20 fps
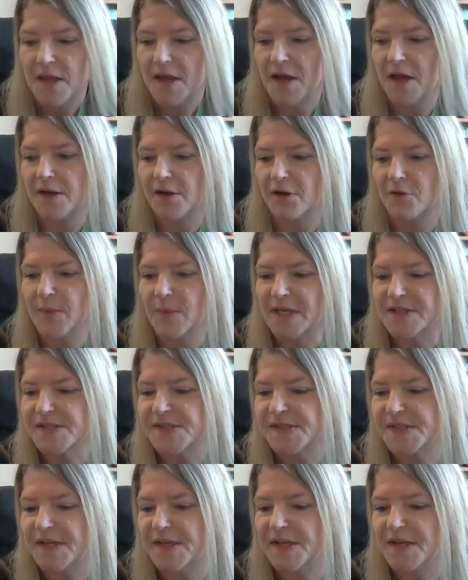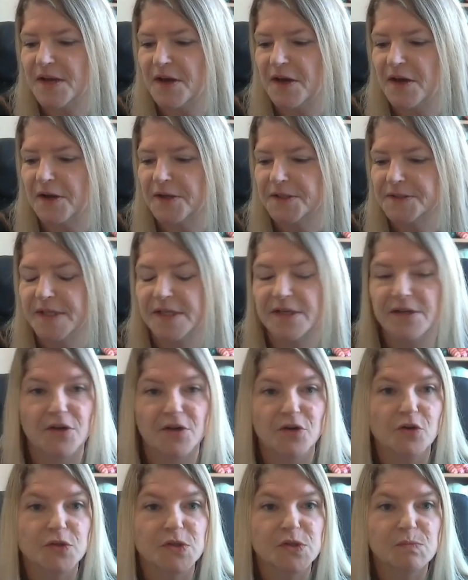And I went to see her in
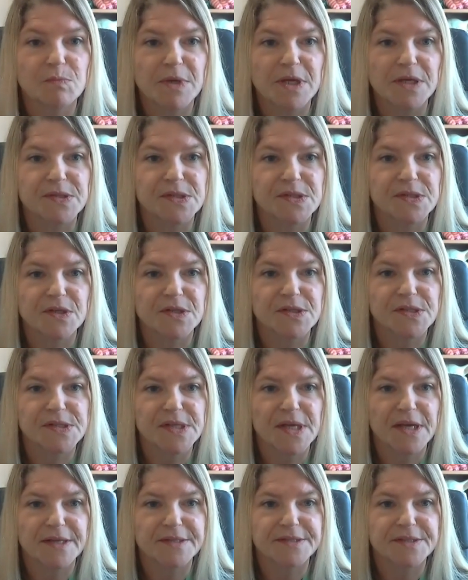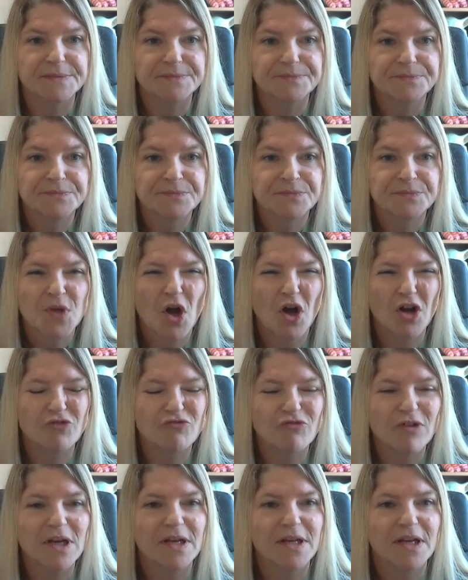her hospice and I said, I'd
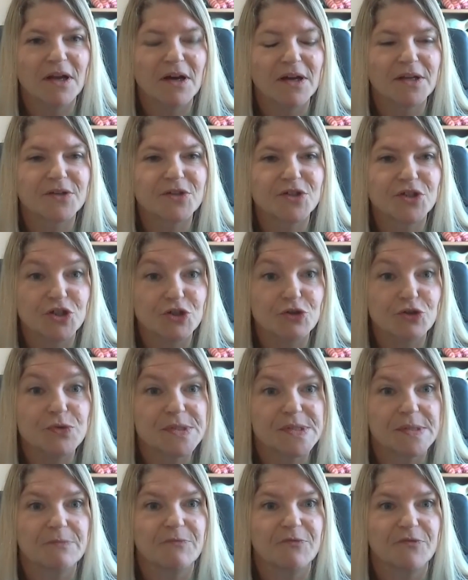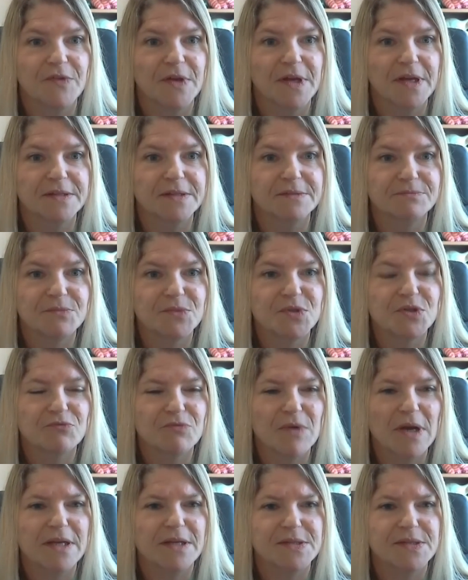really like to do something to
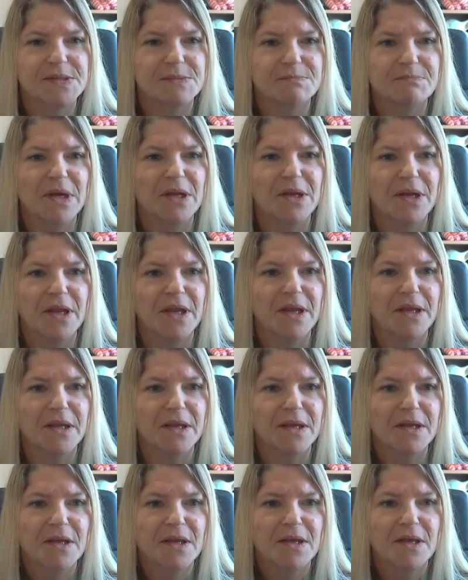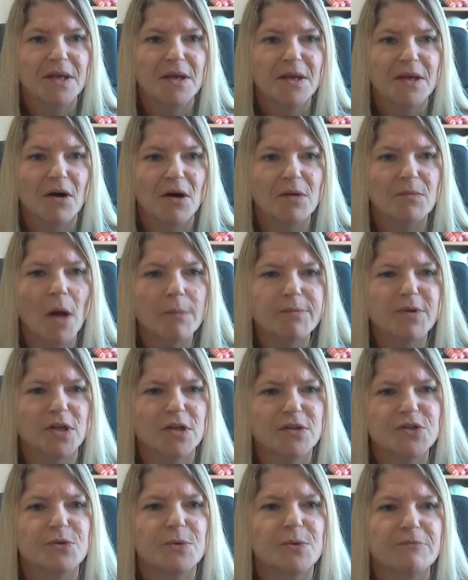raise some money. I'm going
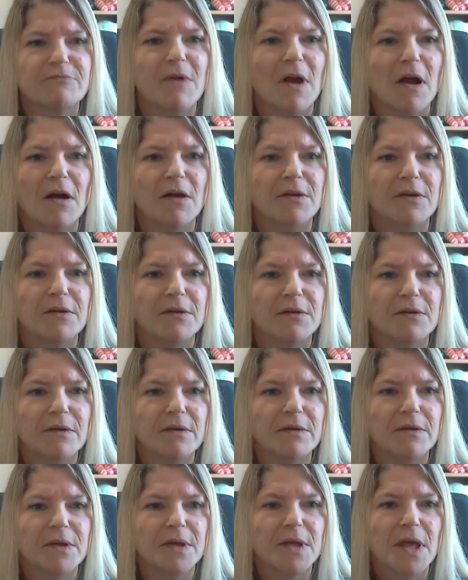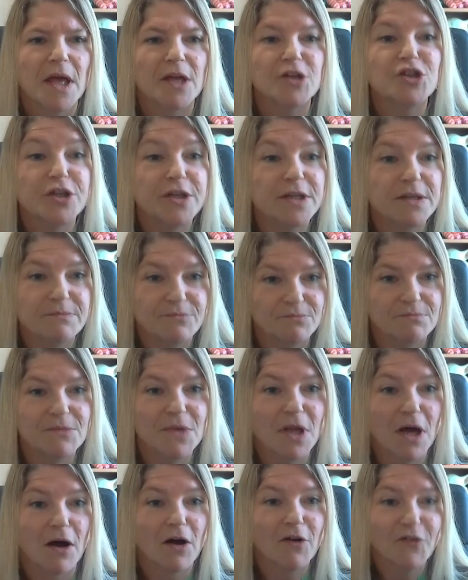to do a run. And she
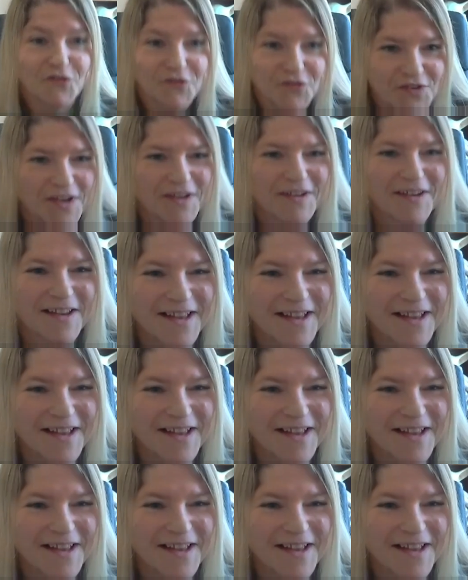laughed.